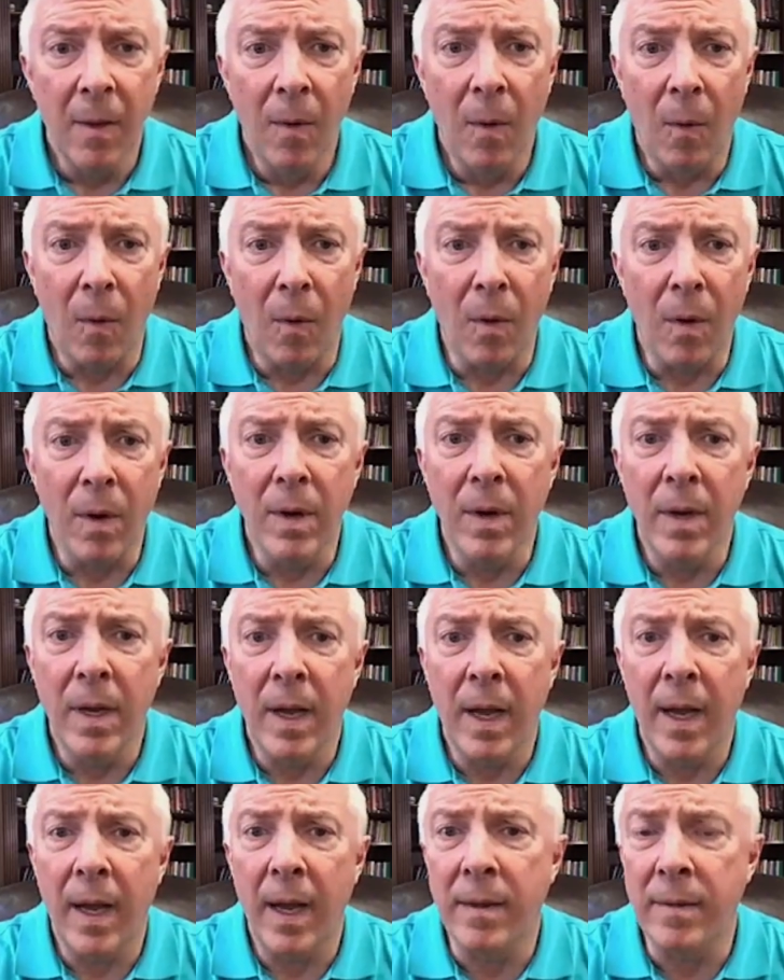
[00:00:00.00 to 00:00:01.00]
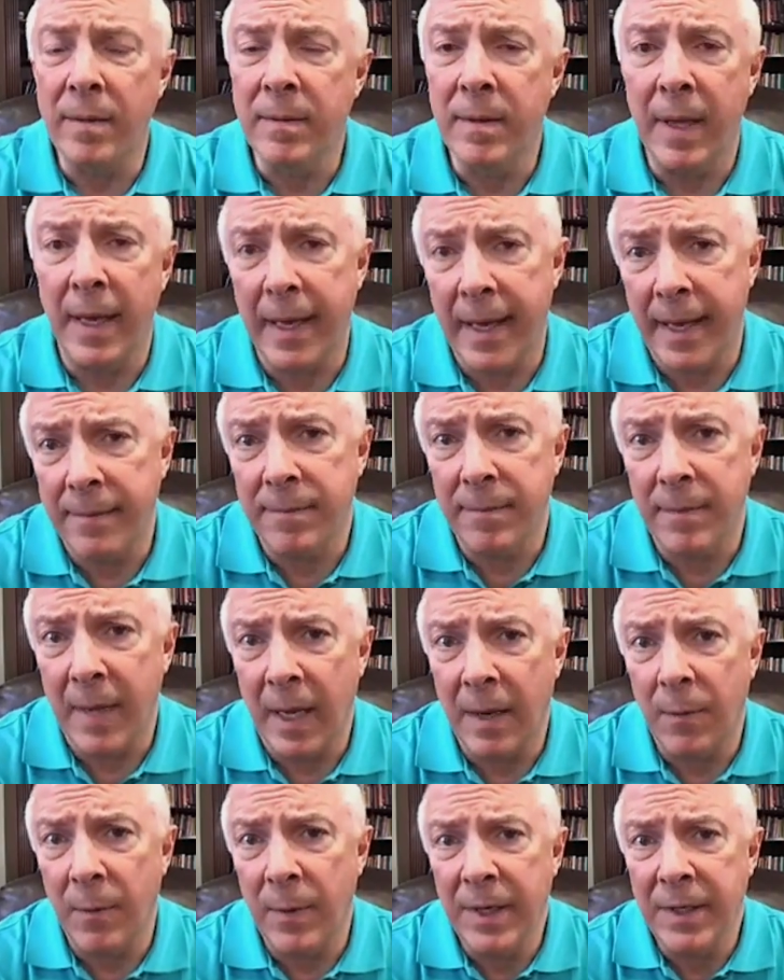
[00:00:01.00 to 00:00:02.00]
Or,
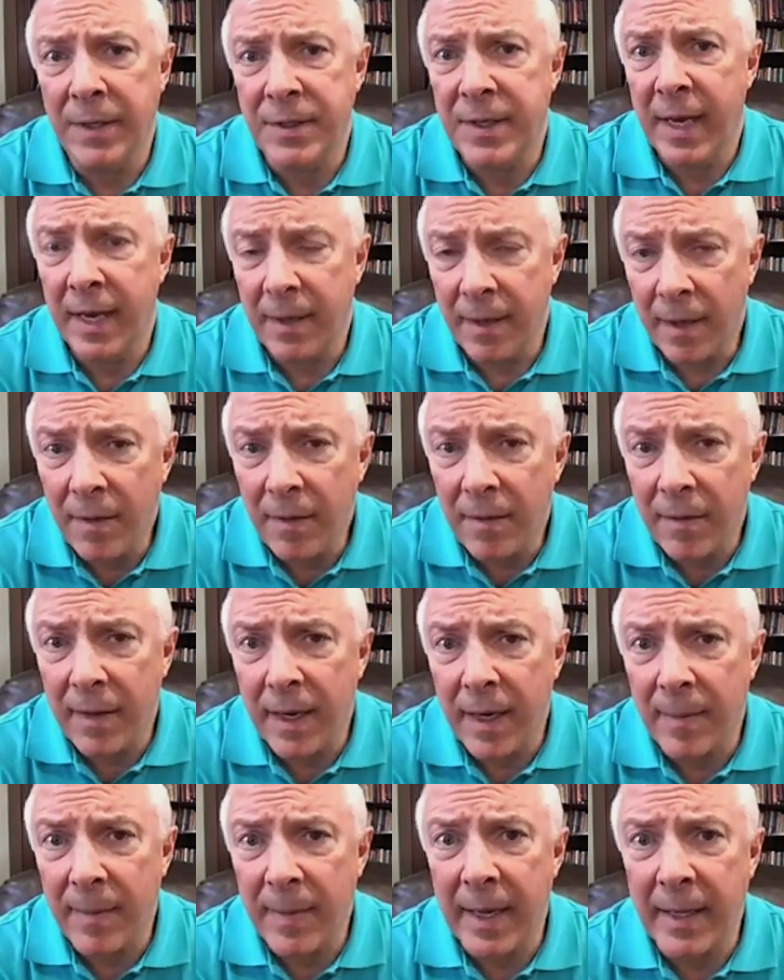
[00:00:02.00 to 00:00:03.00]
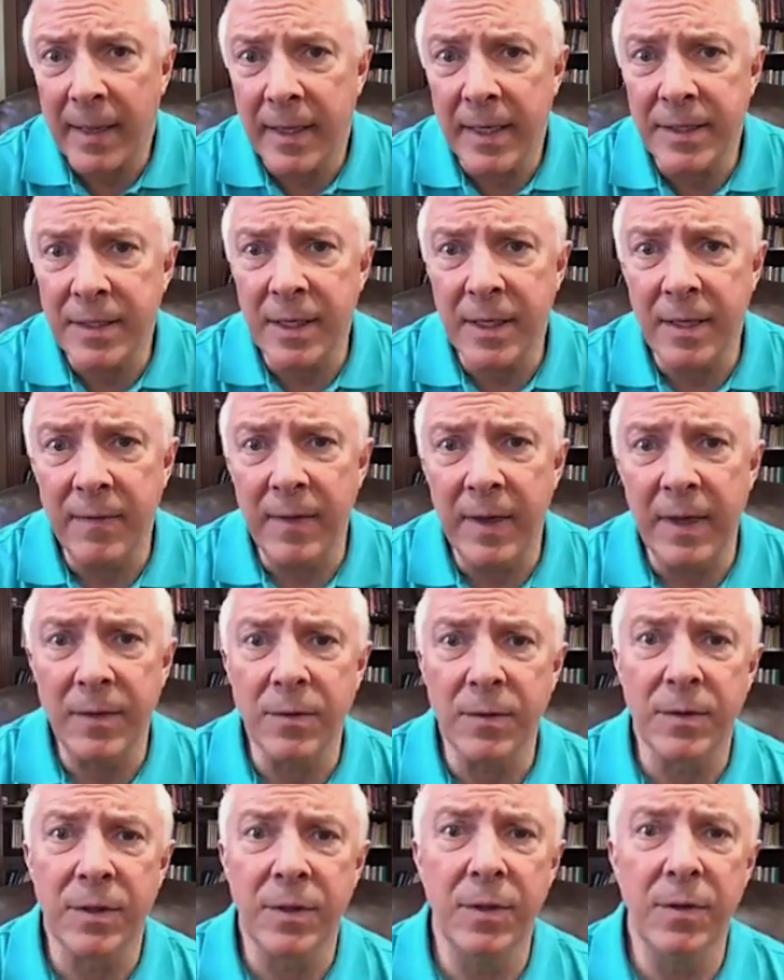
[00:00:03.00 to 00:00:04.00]
we can say another thing about these
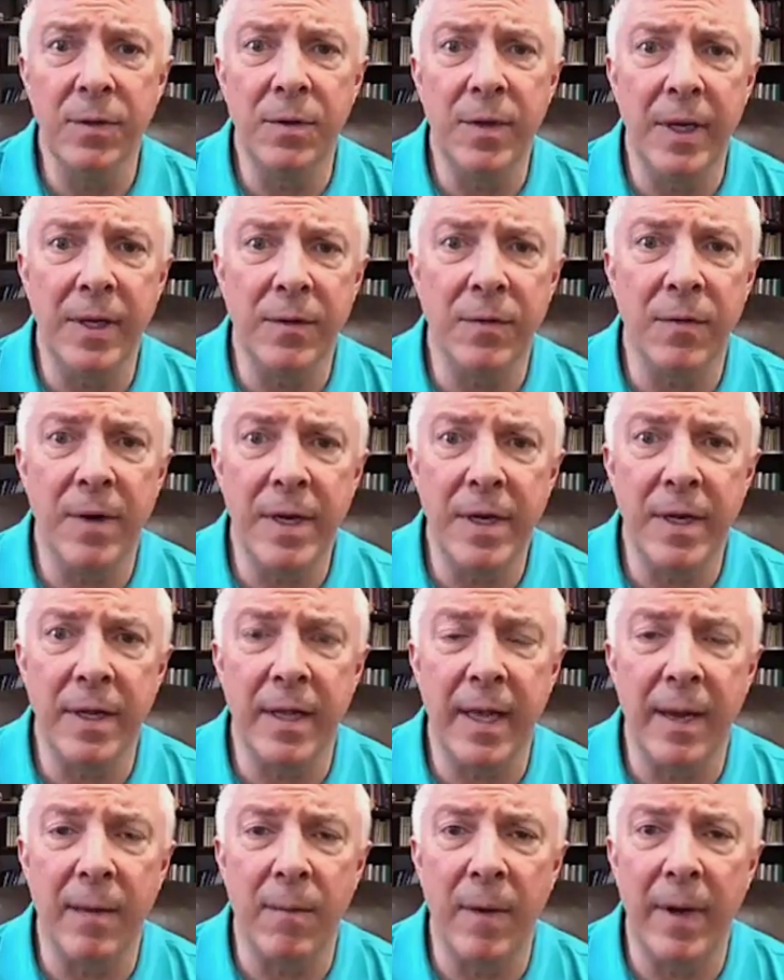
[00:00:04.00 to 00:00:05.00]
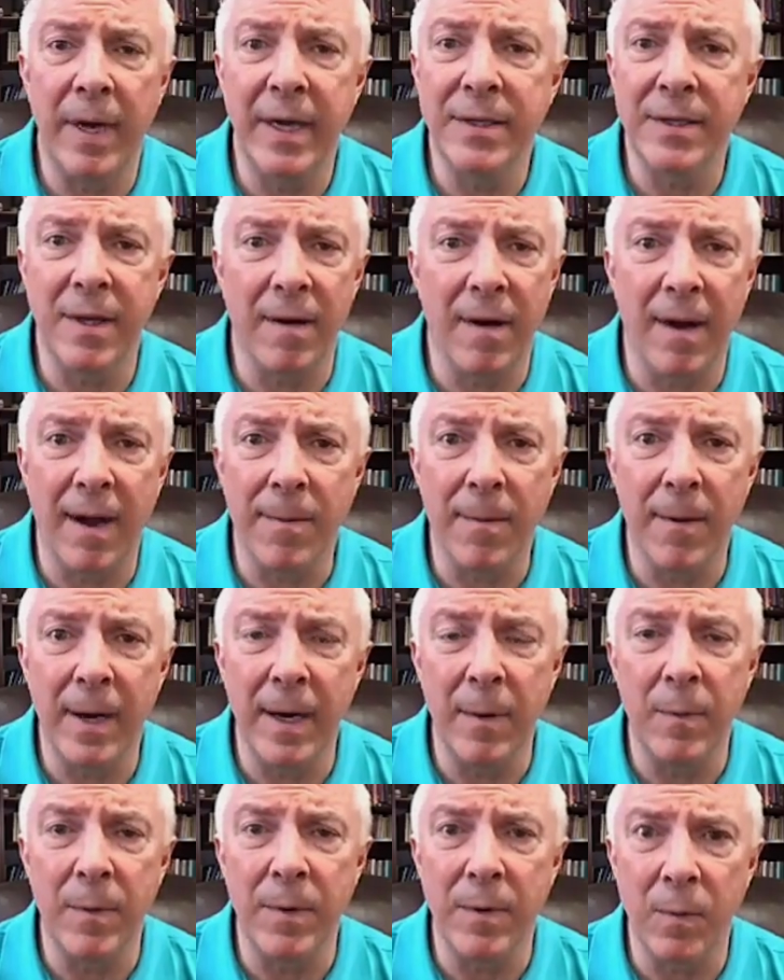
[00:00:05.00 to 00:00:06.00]
individuals who can treat you that way is they're
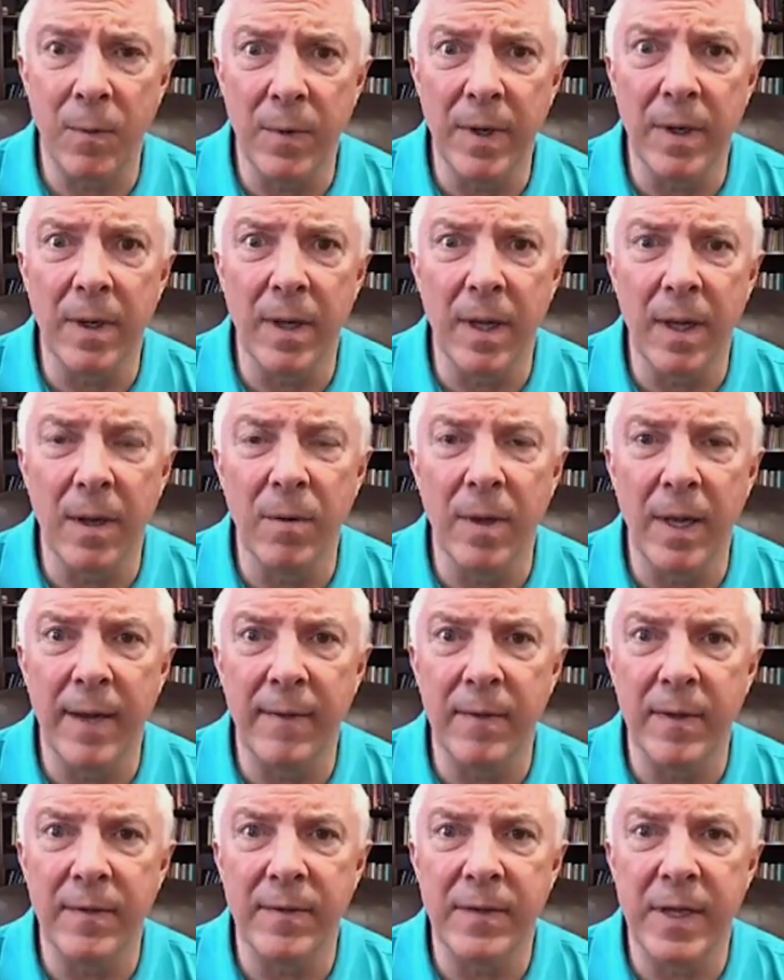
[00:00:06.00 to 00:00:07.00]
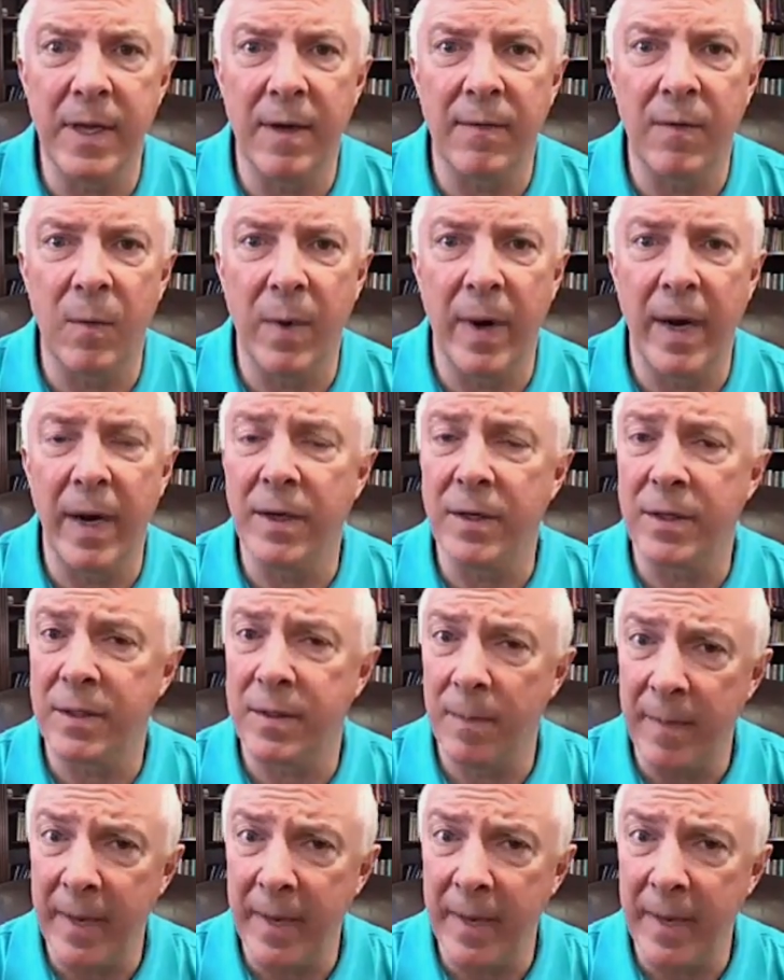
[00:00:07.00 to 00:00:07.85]
operating with a real low level of self-awareness.